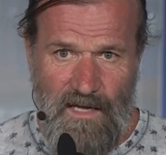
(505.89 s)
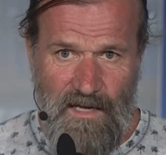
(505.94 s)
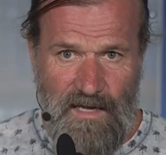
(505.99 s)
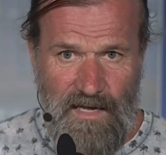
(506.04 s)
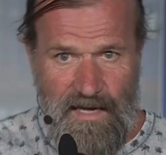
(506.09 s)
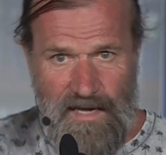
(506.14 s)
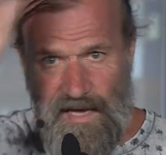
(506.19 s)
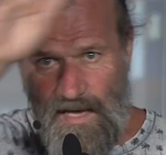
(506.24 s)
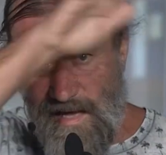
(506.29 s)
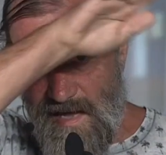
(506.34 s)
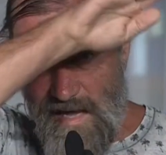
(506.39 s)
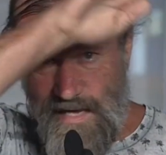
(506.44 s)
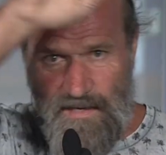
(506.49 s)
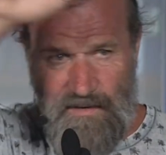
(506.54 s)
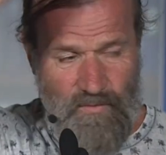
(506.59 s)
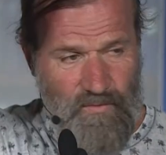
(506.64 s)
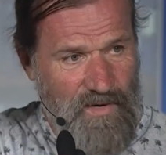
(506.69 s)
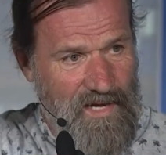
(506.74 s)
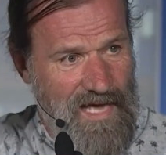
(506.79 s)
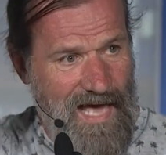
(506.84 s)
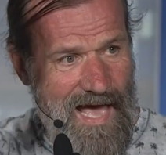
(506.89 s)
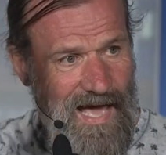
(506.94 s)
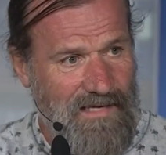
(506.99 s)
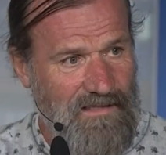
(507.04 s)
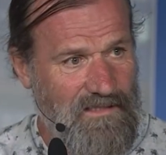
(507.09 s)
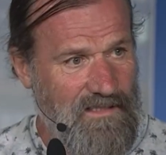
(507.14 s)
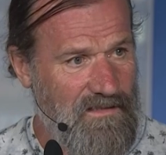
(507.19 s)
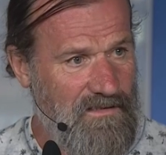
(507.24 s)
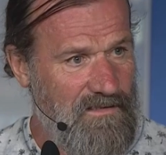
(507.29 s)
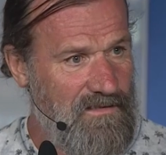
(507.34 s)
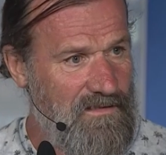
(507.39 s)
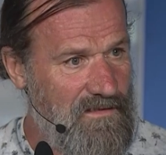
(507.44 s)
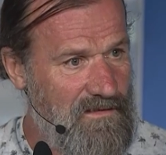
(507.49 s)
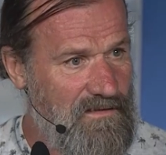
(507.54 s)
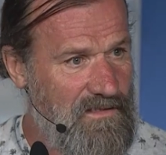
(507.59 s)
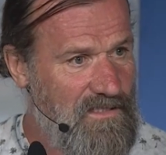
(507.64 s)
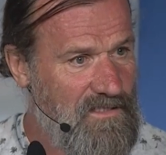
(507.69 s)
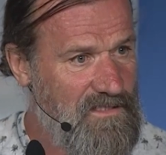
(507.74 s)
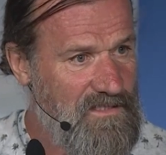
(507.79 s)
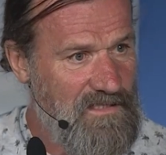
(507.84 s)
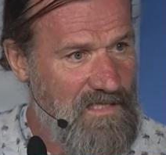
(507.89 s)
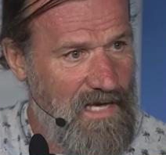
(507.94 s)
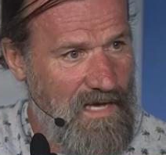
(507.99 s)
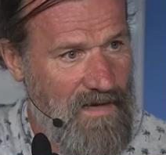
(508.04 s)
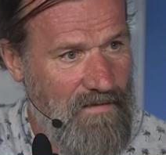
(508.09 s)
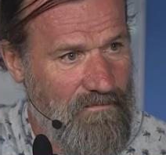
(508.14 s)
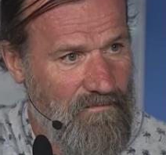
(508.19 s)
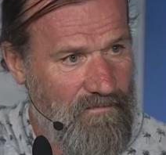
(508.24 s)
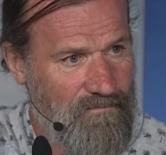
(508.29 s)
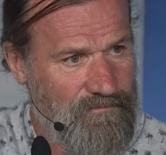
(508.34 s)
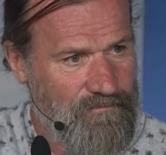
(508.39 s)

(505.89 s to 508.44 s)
I reacted the same.